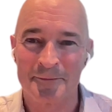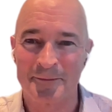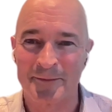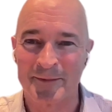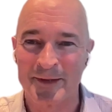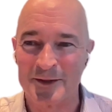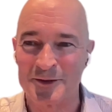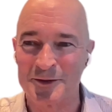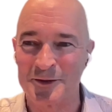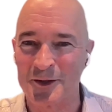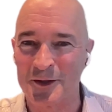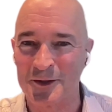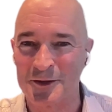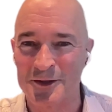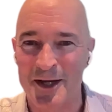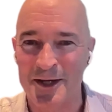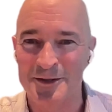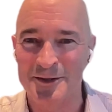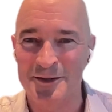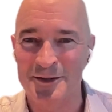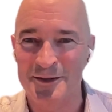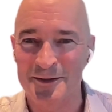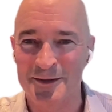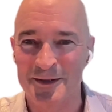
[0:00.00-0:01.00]
It's not
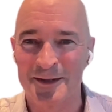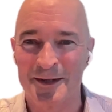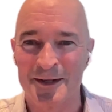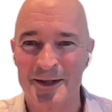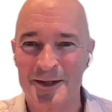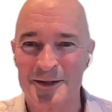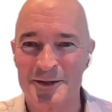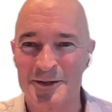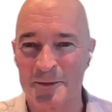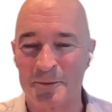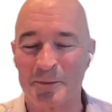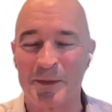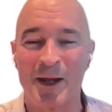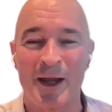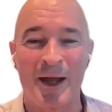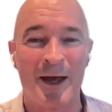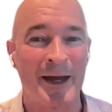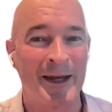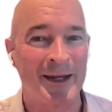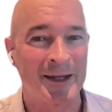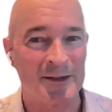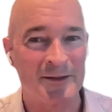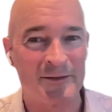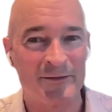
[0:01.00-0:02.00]
just
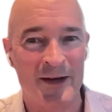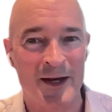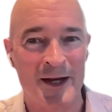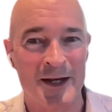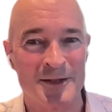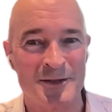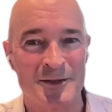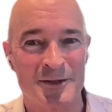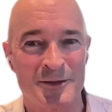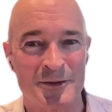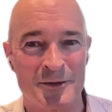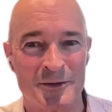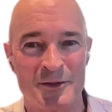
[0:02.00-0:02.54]
supplying a device